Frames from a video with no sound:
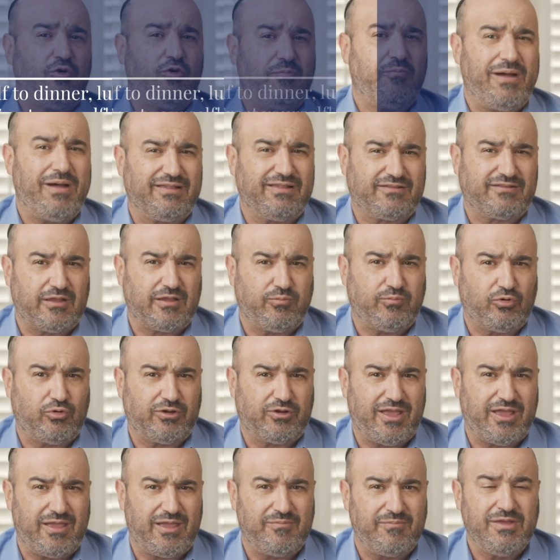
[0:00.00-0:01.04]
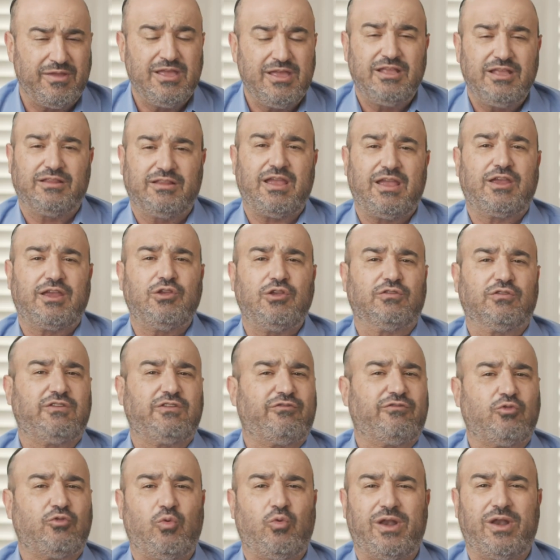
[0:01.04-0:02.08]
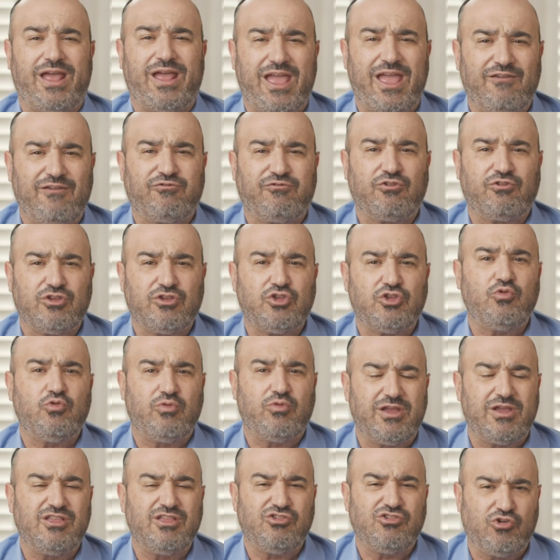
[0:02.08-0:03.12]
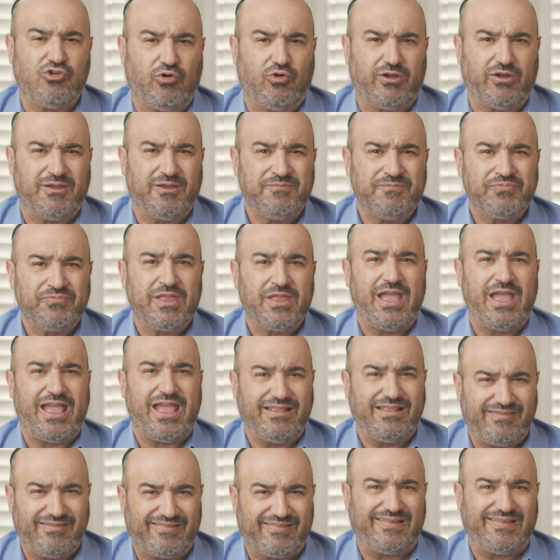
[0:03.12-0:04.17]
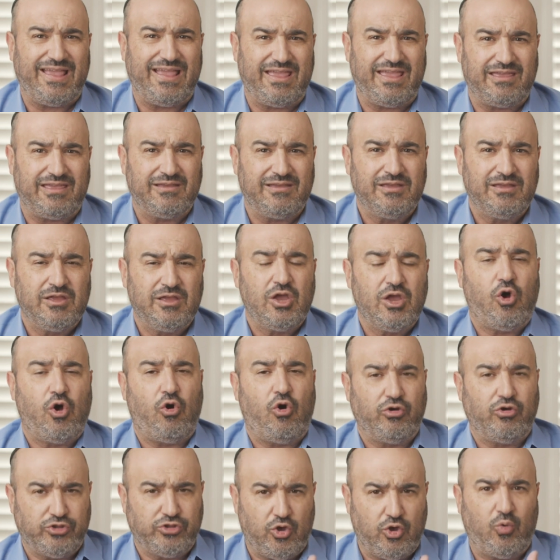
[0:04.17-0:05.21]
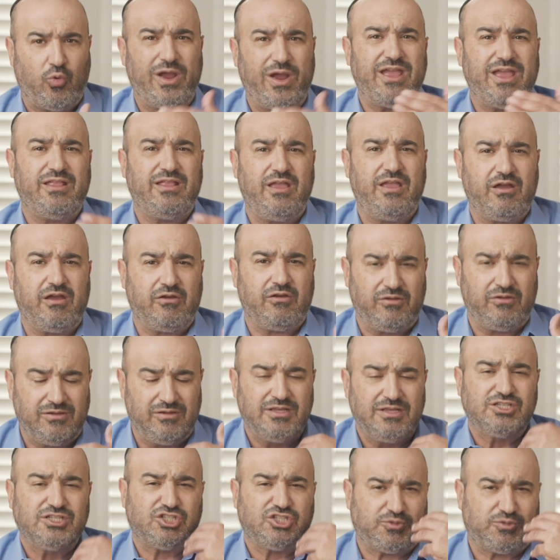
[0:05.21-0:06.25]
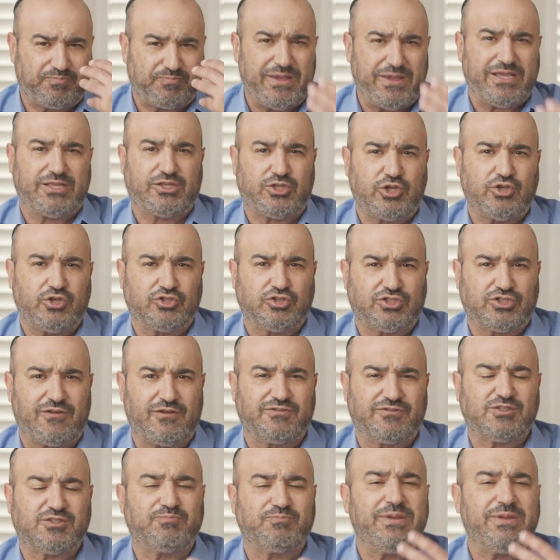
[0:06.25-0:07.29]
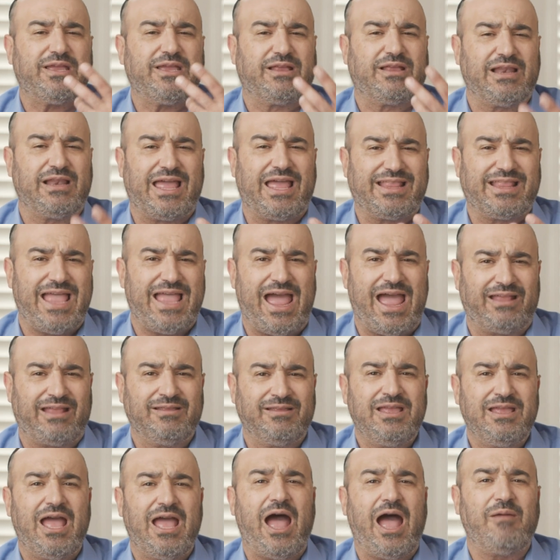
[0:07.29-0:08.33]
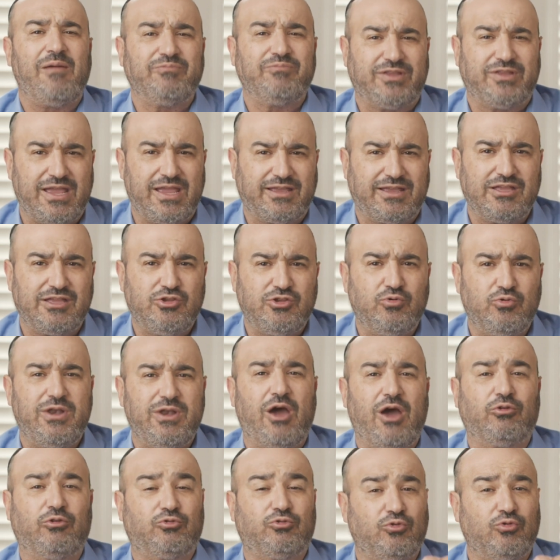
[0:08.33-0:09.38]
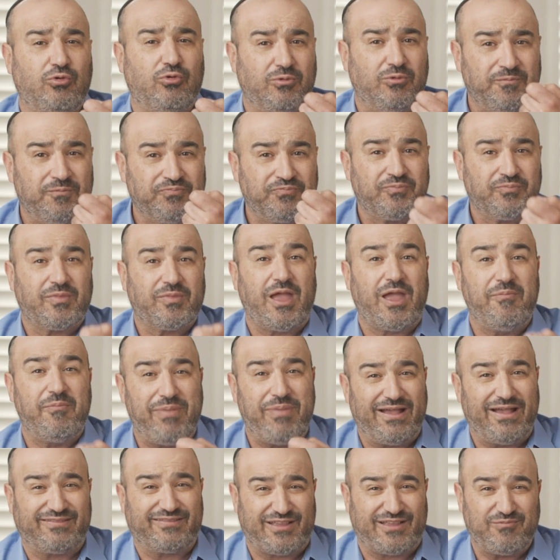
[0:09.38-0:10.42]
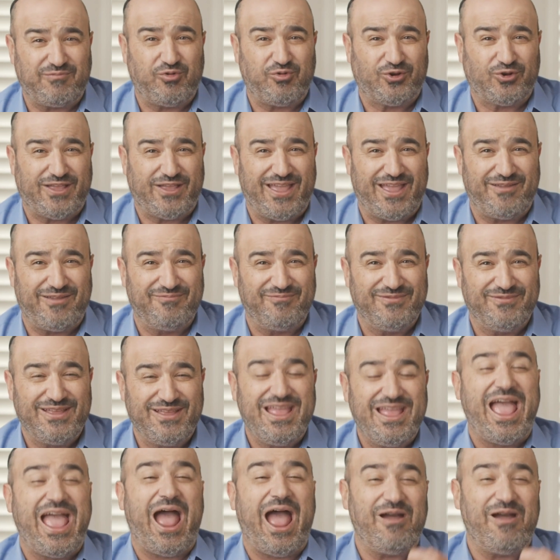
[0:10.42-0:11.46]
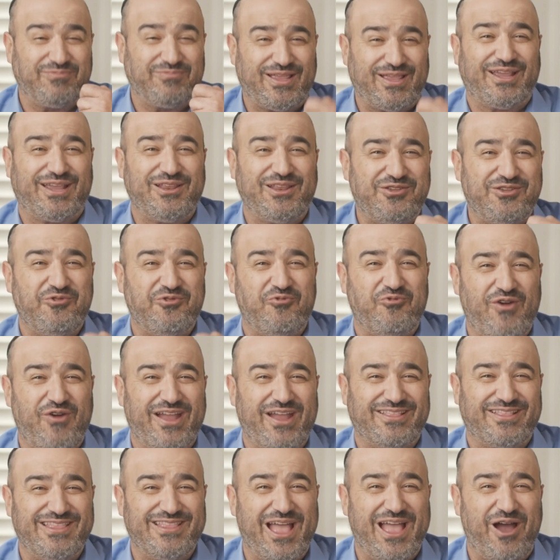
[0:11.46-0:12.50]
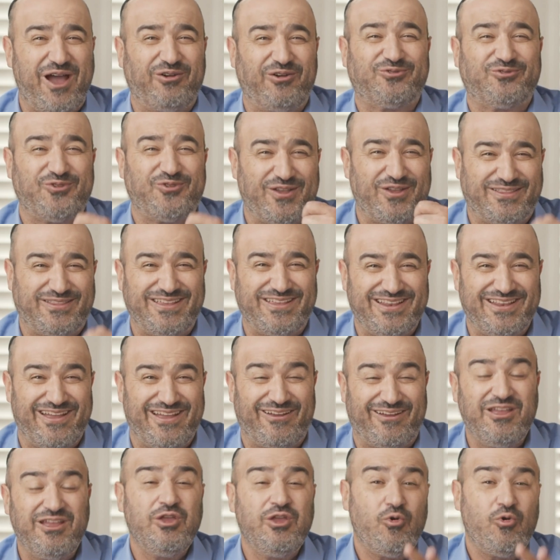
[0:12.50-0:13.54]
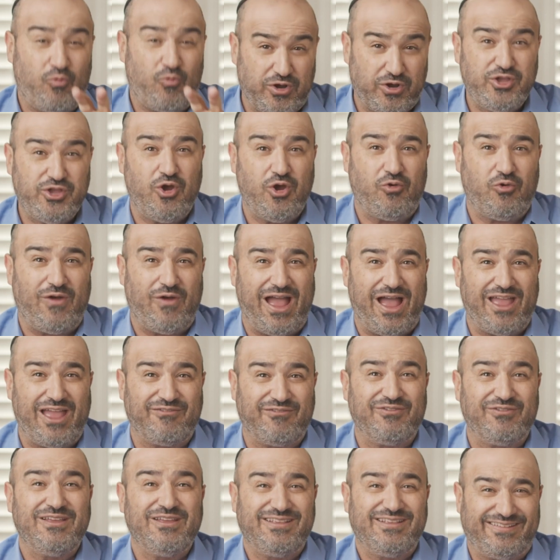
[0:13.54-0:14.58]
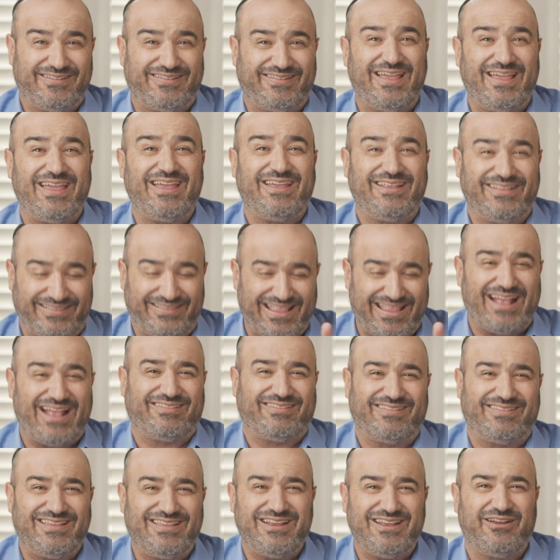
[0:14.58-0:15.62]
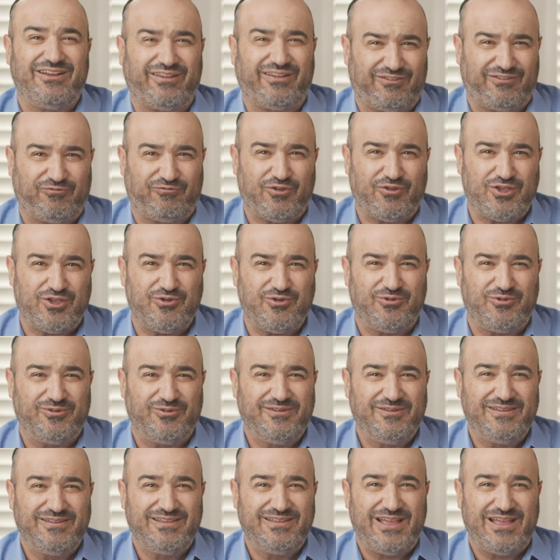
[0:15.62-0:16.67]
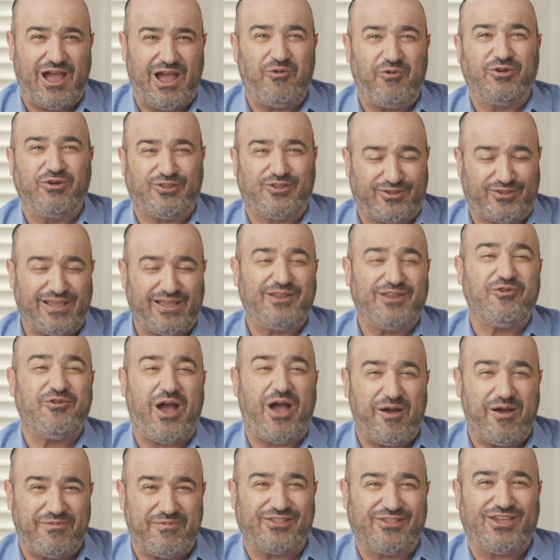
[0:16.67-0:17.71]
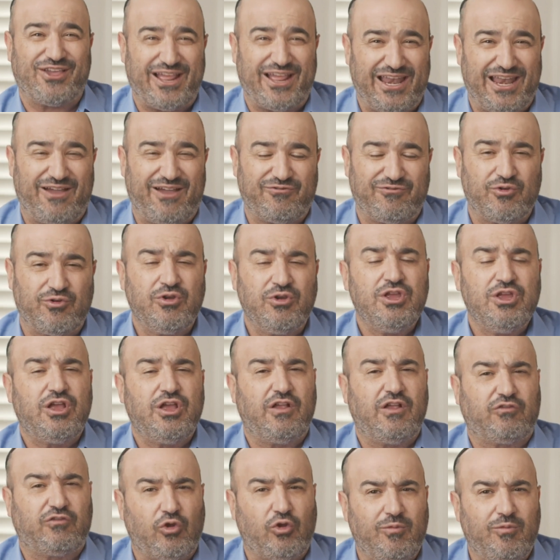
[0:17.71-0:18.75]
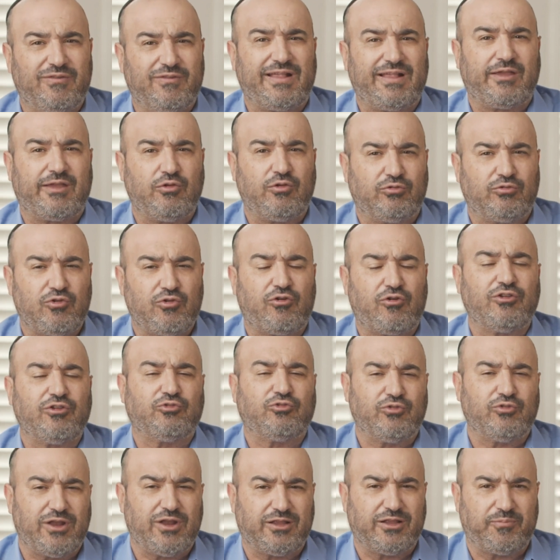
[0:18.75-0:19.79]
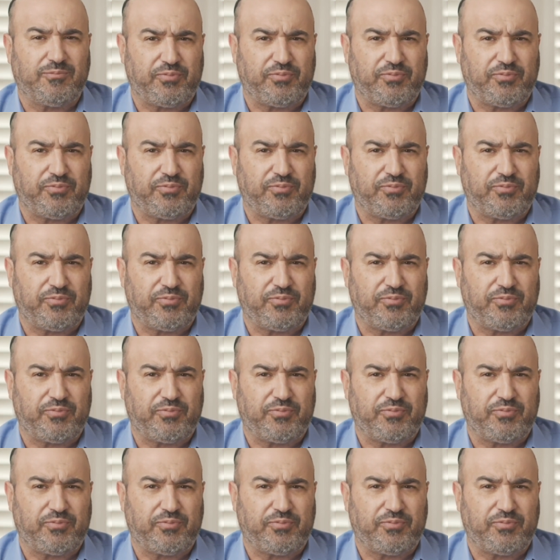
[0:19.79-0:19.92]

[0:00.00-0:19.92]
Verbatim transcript: to a basketball game, take yourself to whatever you enjoy and say, on the way there, speak to yourself. Speak like that. I'm taking you now to a basketball game. I'm taking you right now to a dinner. When you arrive, say, that dinner is for you. I want to tell you how much I love you. It's almost like you're talking to another